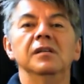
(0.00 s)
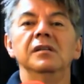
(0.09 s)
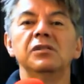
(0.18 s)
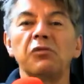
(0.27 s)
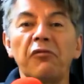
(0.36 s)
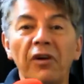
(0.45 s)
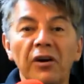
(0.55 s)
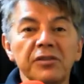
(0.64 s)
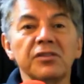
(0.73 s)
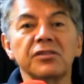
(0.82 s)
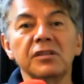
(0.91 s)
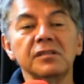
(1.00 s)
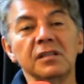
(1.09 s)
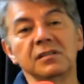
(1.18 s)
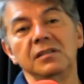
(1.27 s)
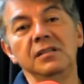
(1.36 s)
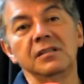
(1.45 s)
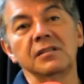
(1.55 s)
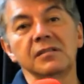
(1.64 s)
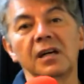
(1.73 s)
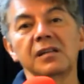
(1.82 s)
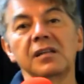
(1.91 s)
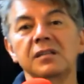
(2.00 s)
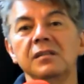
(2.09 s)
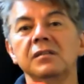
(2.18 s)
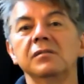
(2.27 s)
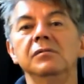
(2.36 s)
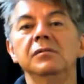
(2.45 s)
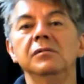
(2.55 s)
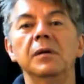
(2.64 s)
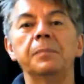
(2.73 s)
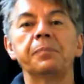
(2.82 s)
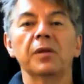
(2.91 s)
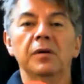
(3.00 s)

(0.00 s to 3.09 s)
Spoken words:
It's a foundation that is targeted to